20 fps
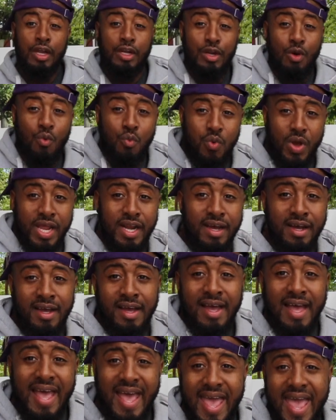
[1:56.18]
The
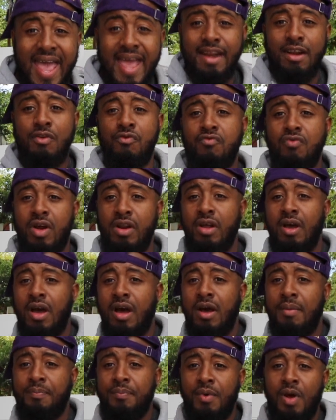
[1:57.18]
winner and the
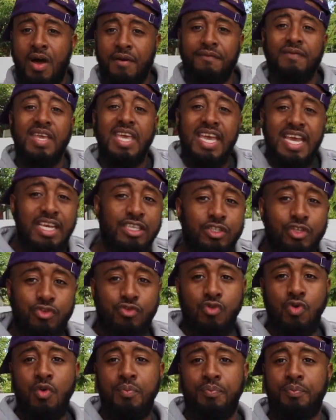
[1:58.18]
runner-up of each
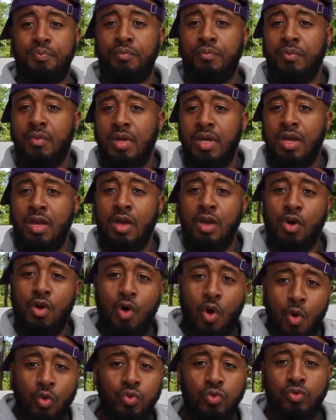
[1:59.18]
group
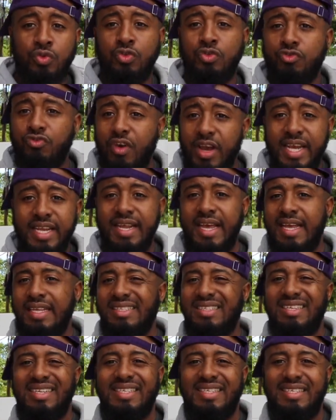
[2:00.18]
go straight
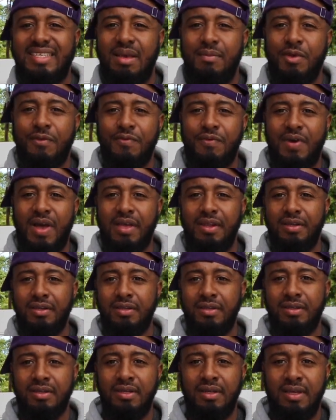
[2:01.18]
into the
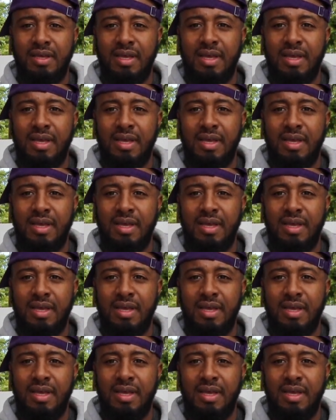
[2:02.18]
semifinal,